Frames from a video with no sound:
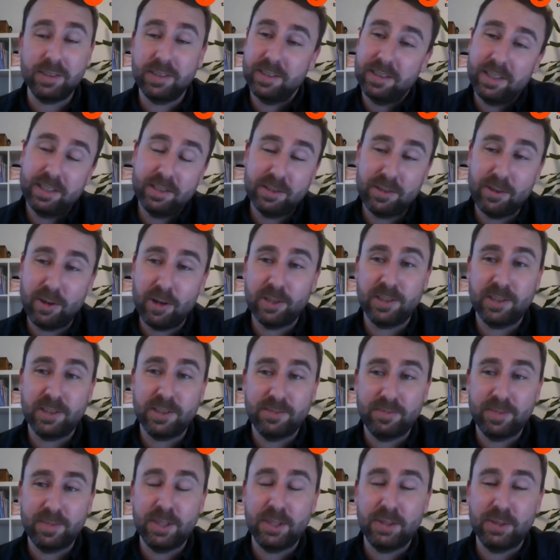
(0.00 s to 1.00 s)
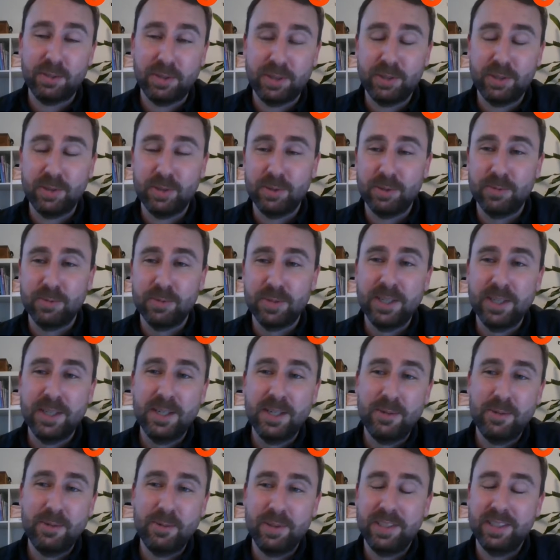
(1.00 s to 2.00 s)
And there's lots that you can do
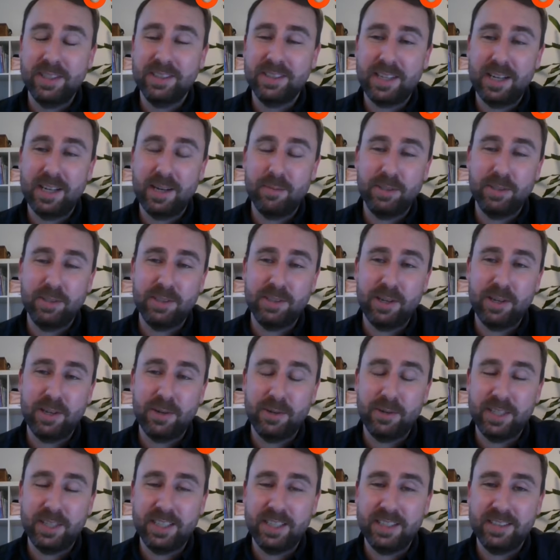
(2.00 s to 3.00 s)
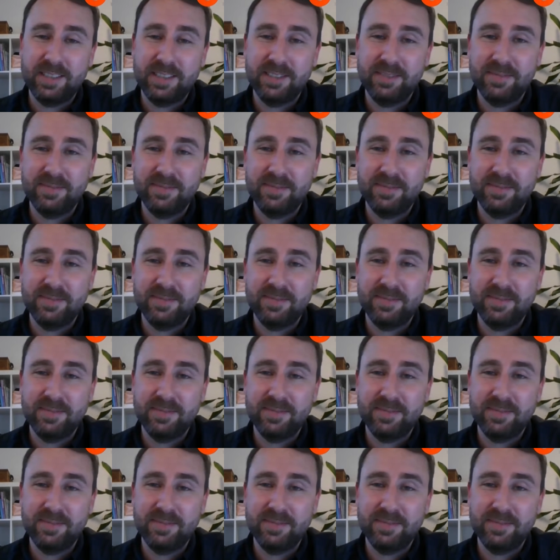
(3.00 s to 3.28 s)
with these cameras nowadays.